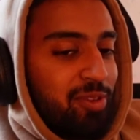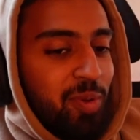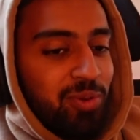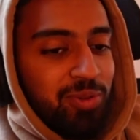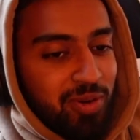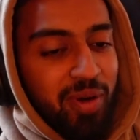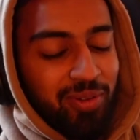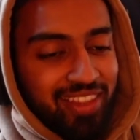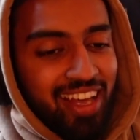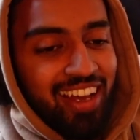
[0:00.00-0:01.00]
I spoke to her
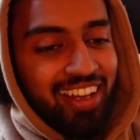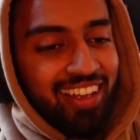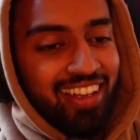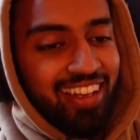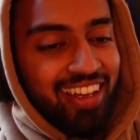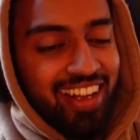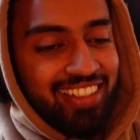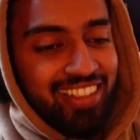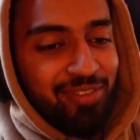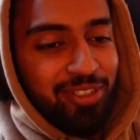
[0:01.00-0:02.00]
about that and
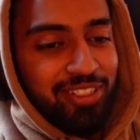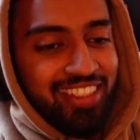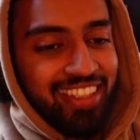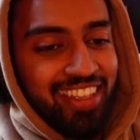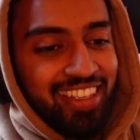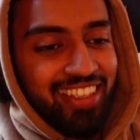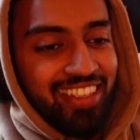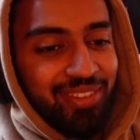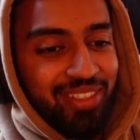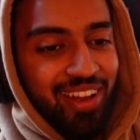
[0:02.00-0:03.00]
asked her like, what did you think?
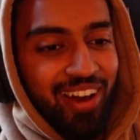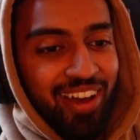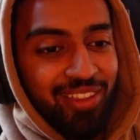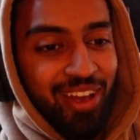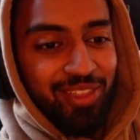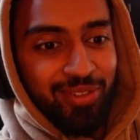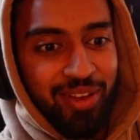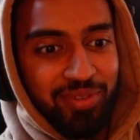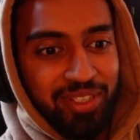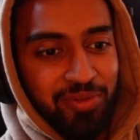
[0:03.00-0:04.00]
She was like, oh, I thought
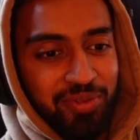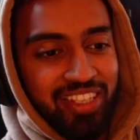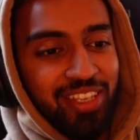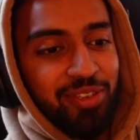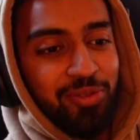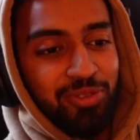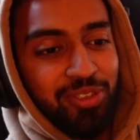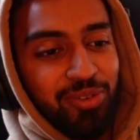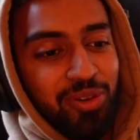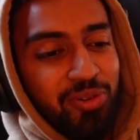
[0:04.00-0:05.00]
that was so weird that
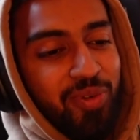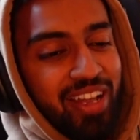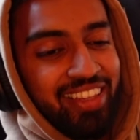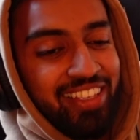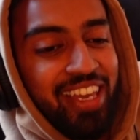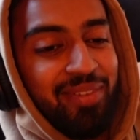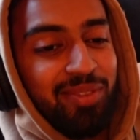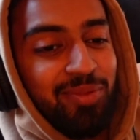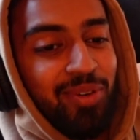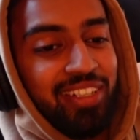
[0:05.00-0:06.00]
you came
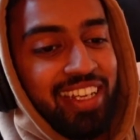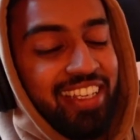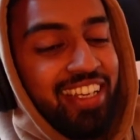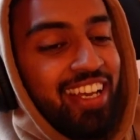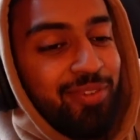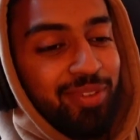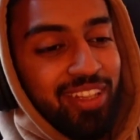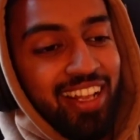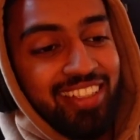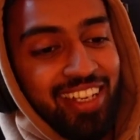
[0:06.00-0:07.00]
to our date with
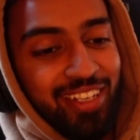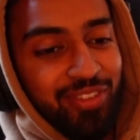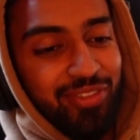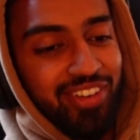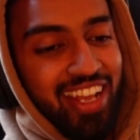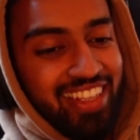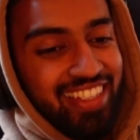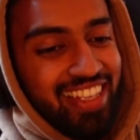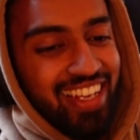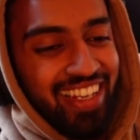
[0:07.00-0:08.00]
like 10 of your
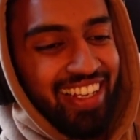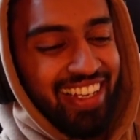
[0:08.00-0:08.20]
friends.